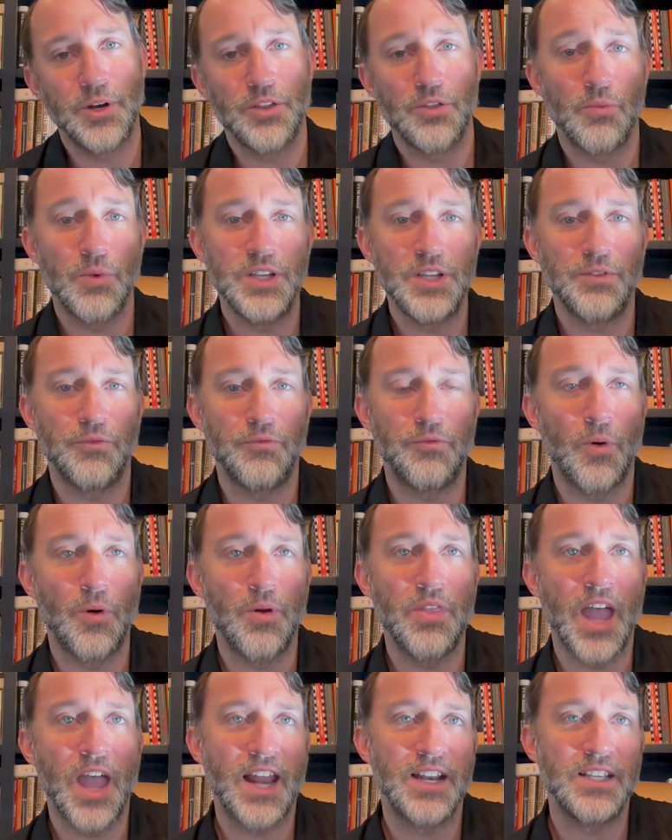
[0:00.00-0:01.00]
And the reason for
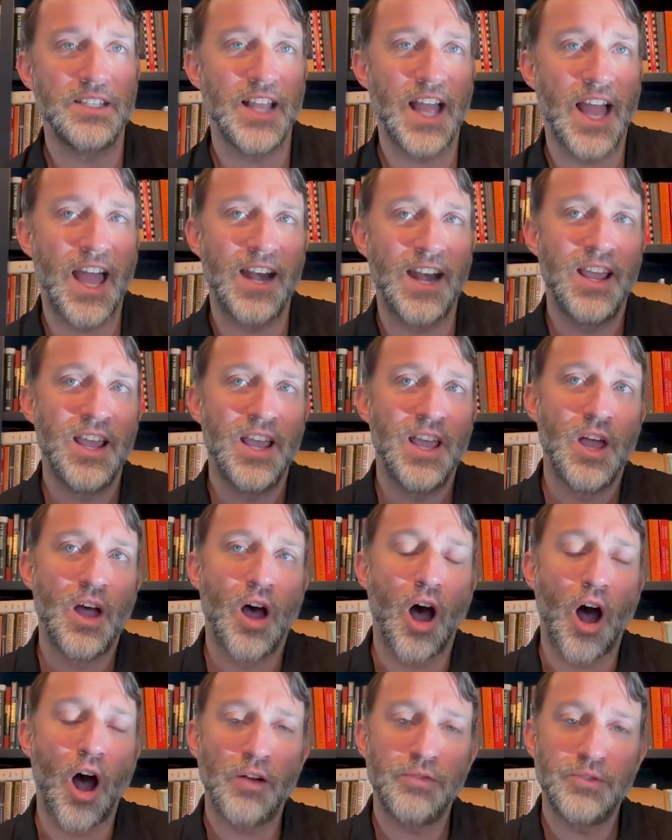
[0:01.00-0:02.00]
that is that
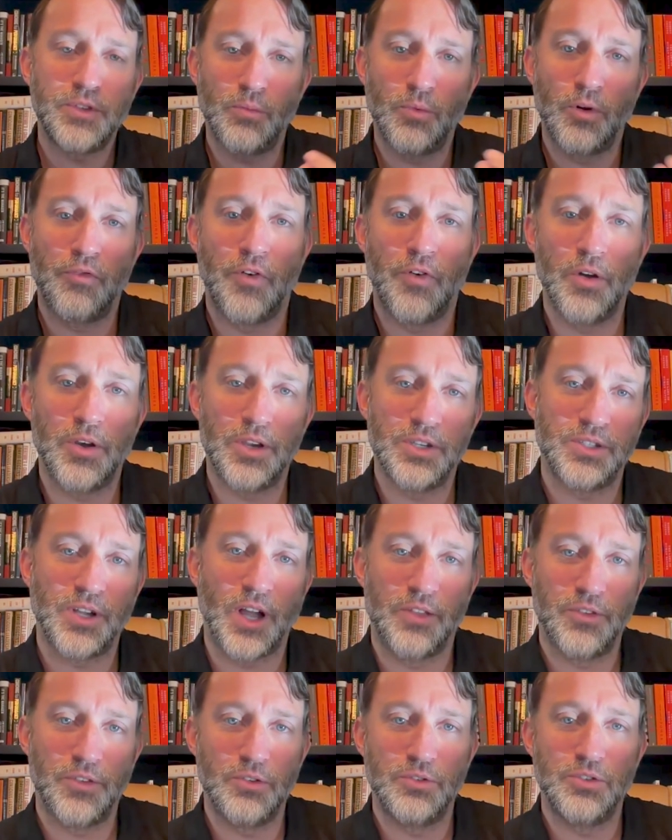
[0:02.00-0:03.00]
often we're focused
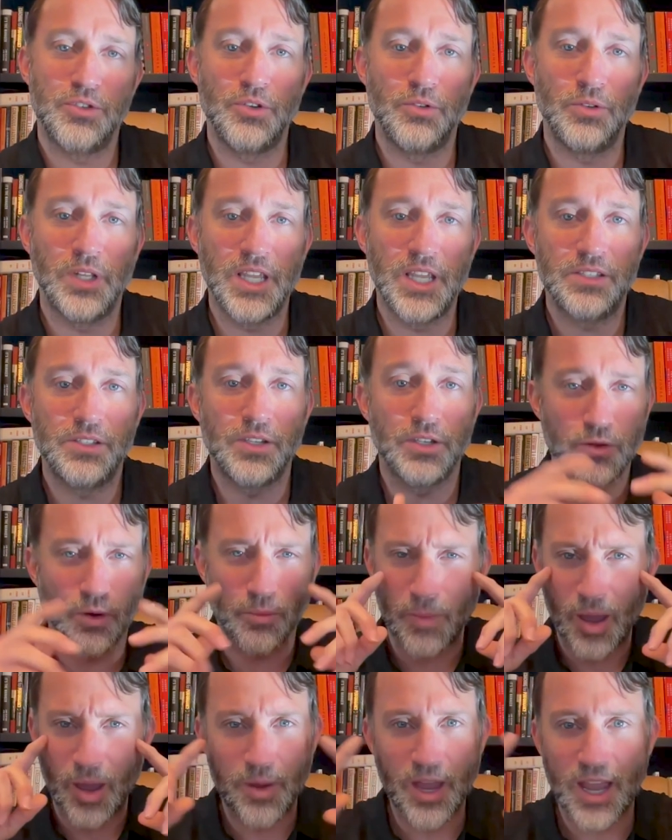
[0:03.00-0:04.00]
on those new leases, or
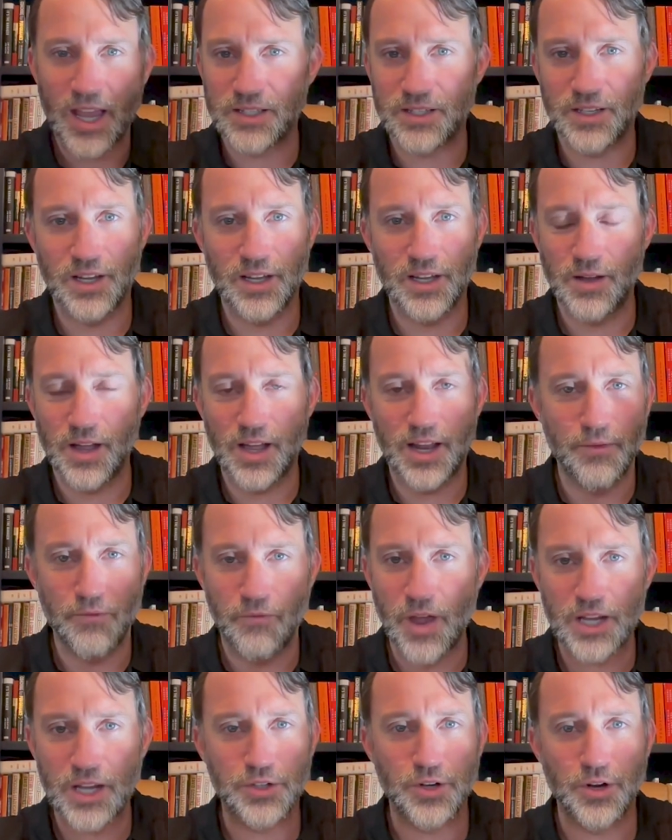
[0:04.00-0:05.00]
maybe as an
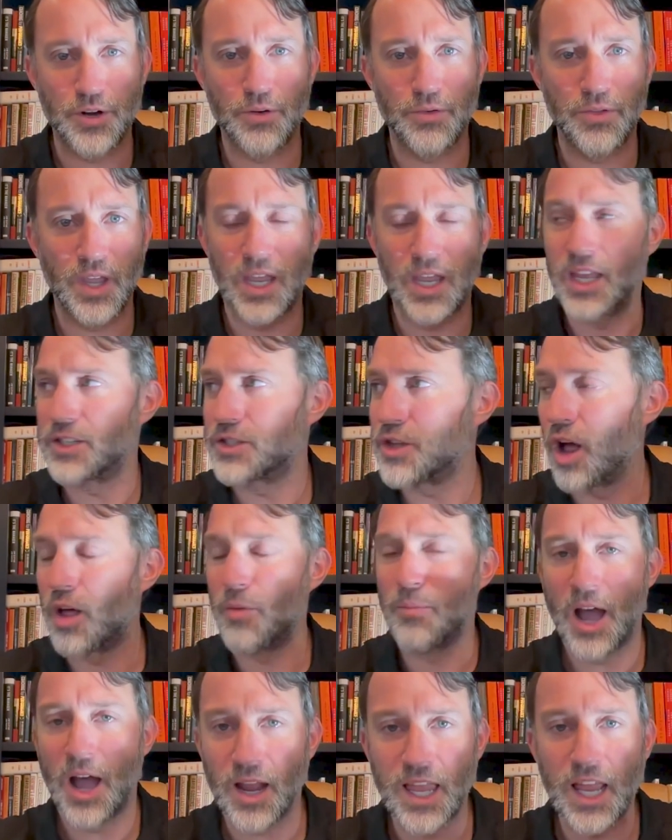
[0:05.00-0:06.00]
investor, you're thinking it's all
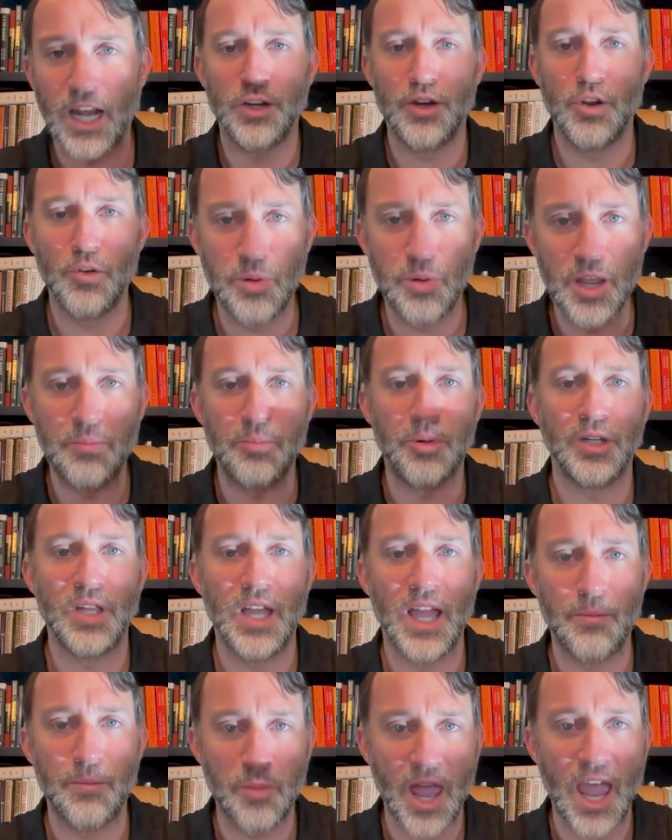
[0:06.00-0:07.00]
about getting new people
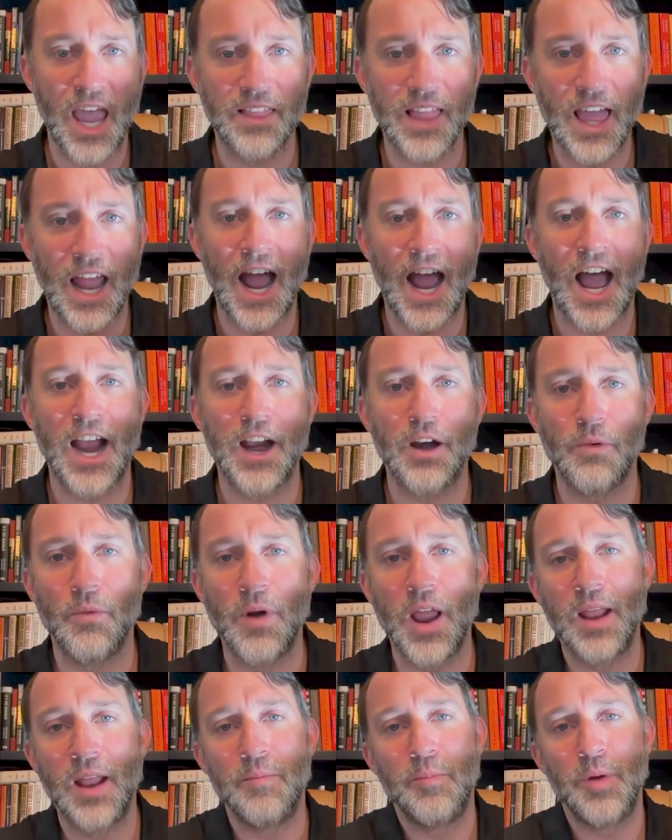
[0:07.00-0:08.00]
in, paying that higher
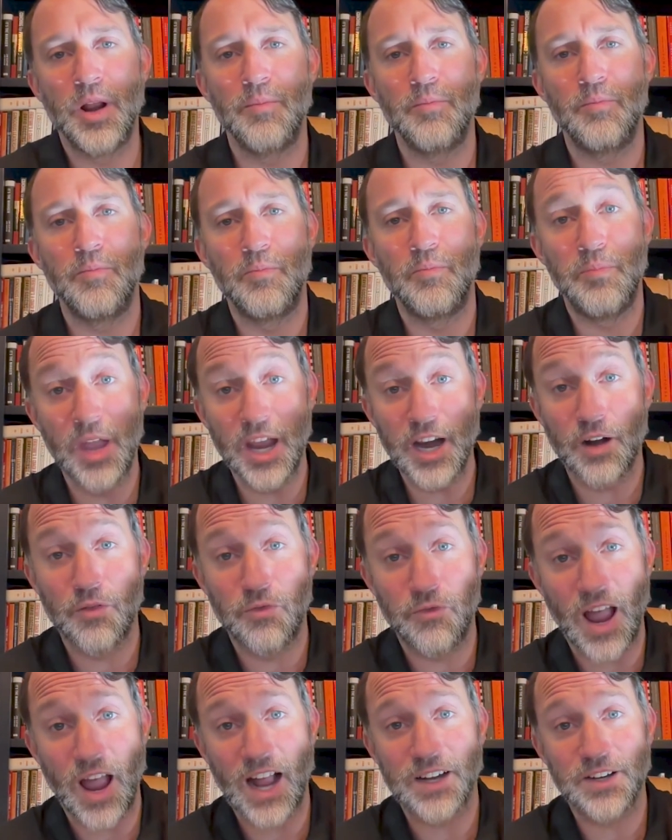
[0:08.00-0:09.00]
rent. But a bigger
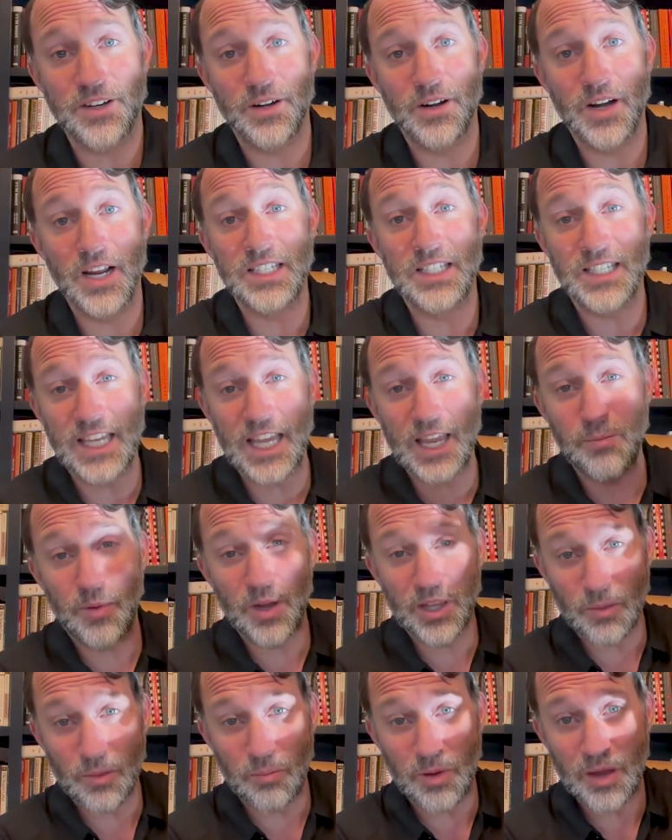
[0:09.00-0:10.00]
factor is
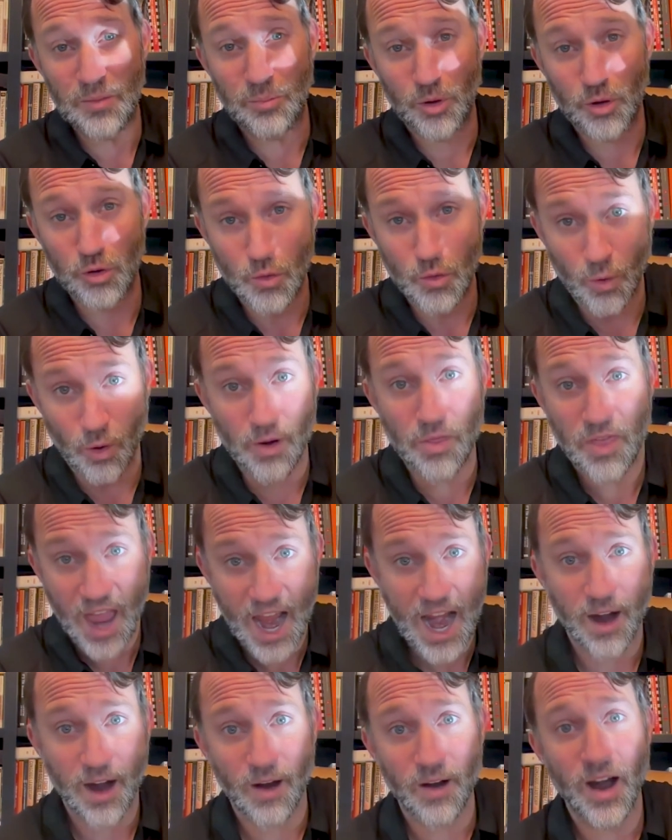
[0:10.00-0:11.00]
keeping the people who are
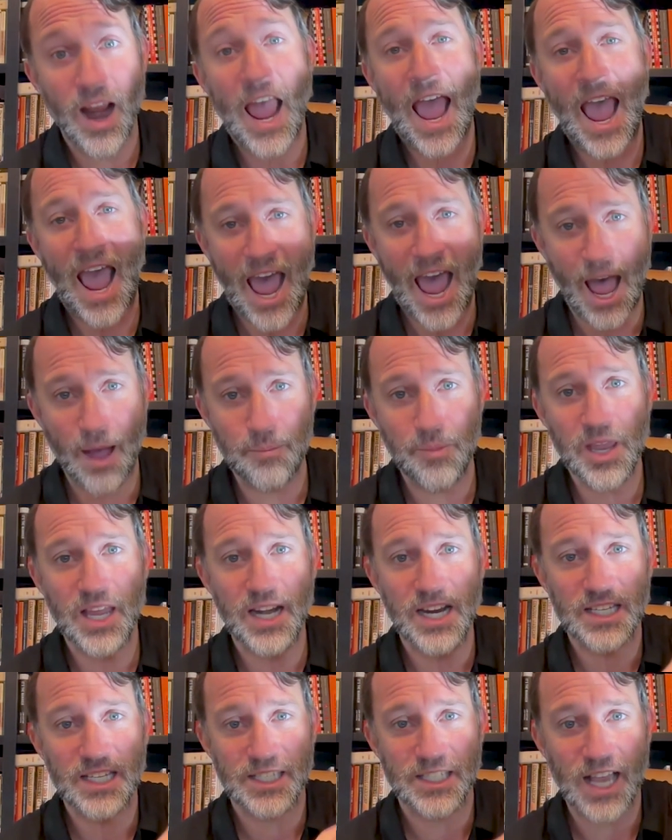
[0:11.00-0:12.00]
there happy and
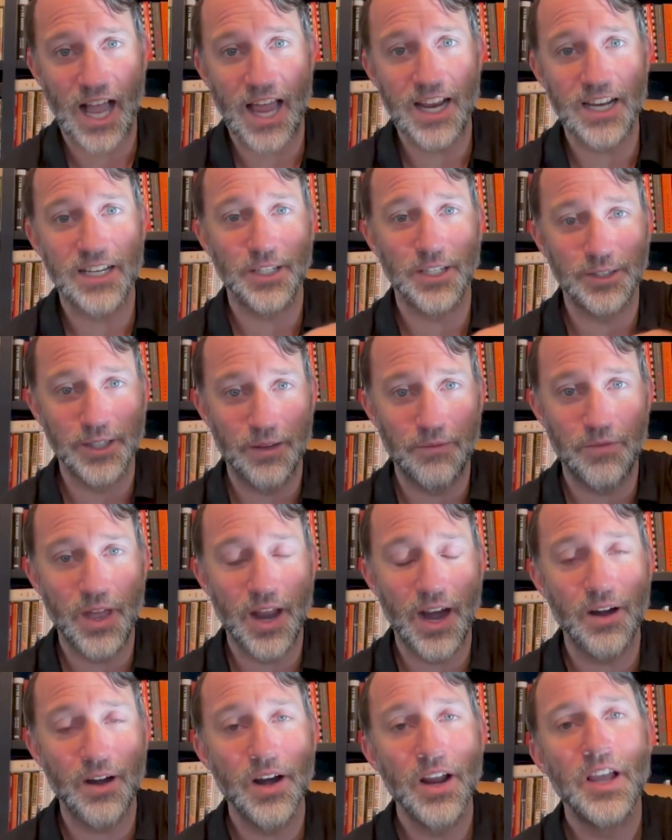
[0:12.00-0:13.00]
excited to live
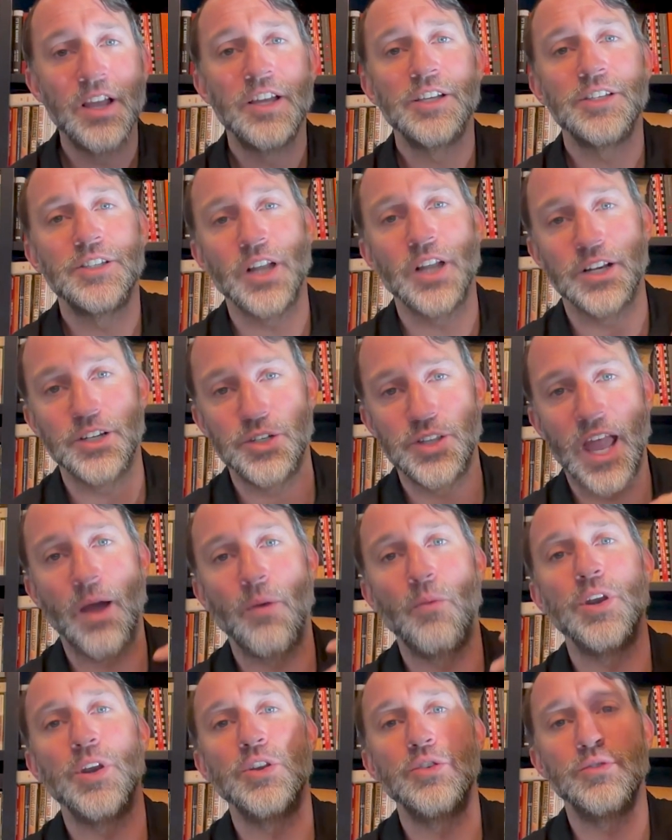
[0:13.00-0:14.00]
there, such that
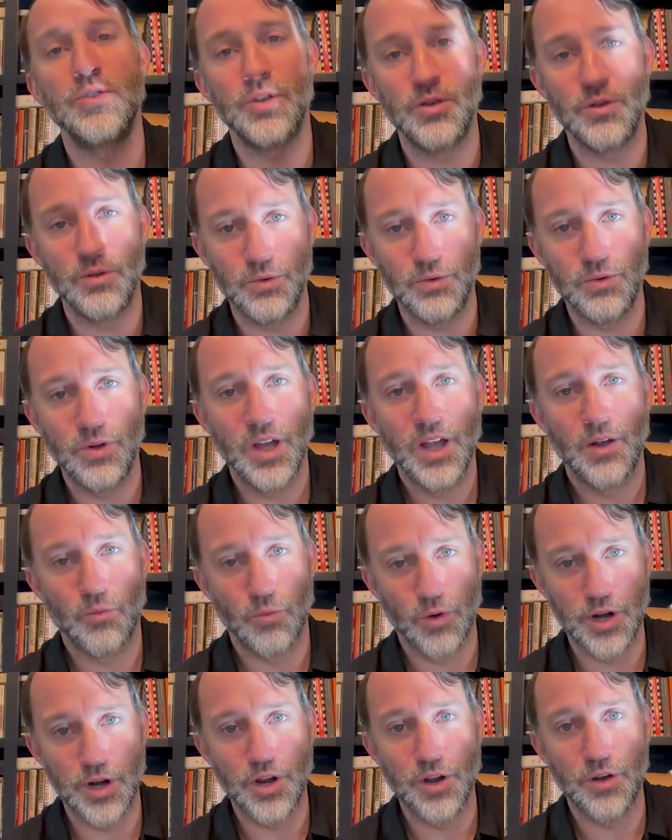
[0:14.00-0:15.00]
when you do
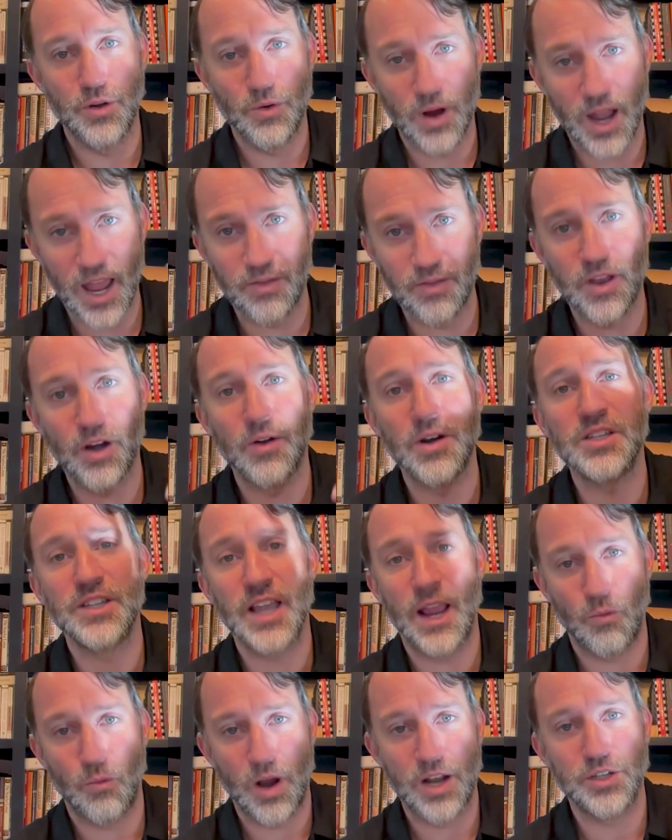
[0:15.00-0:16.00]
renew and there is
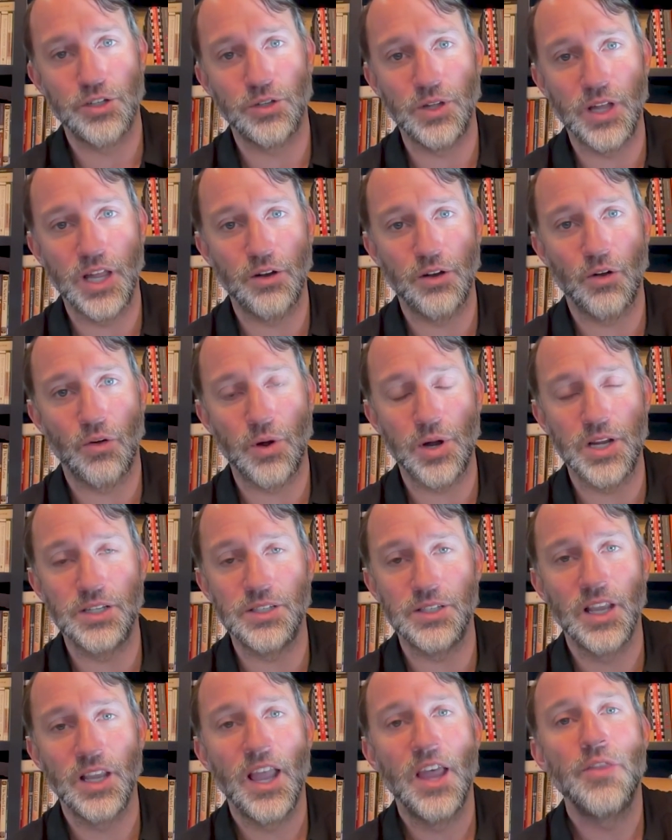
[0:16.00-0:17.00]
a rental
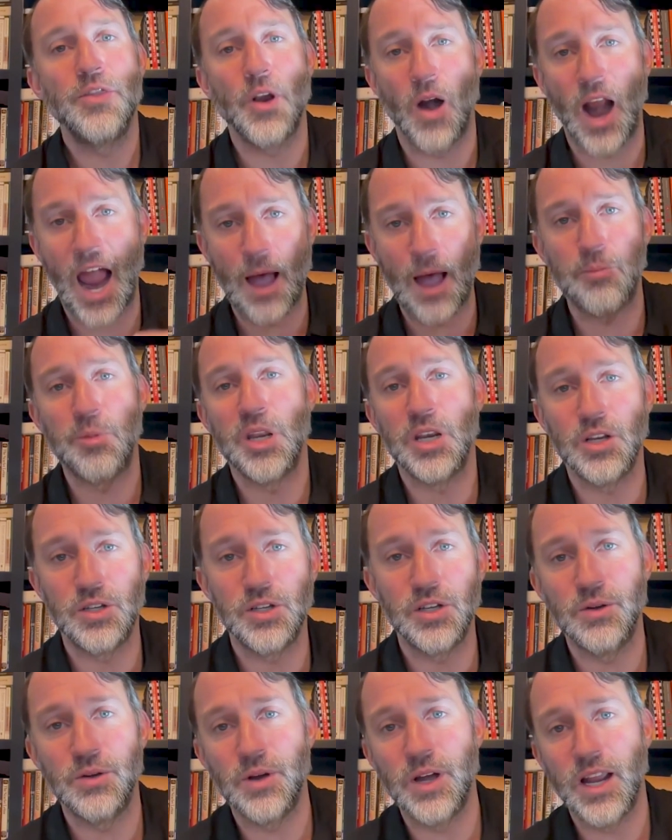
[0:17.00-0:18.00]
increase, they're happy to
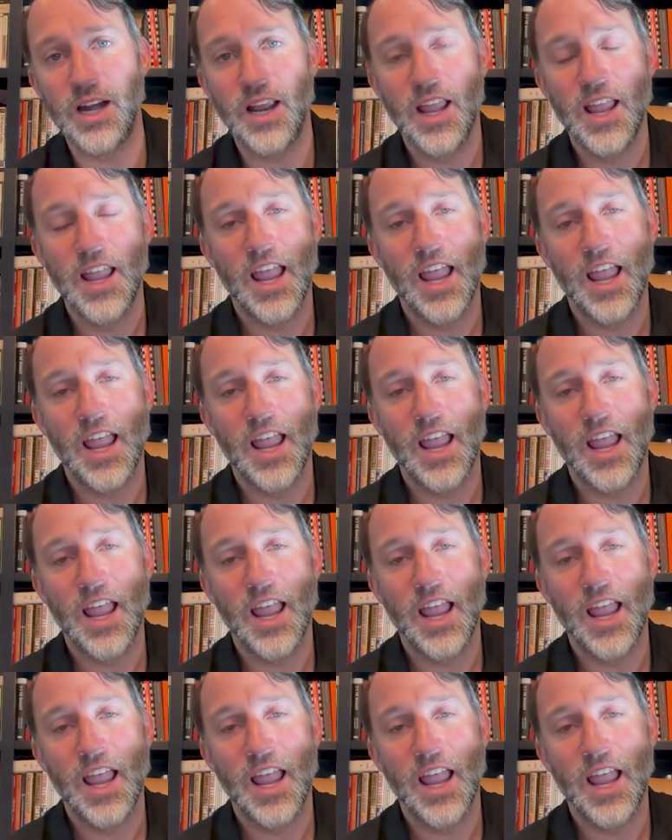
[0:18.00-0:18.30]
do it.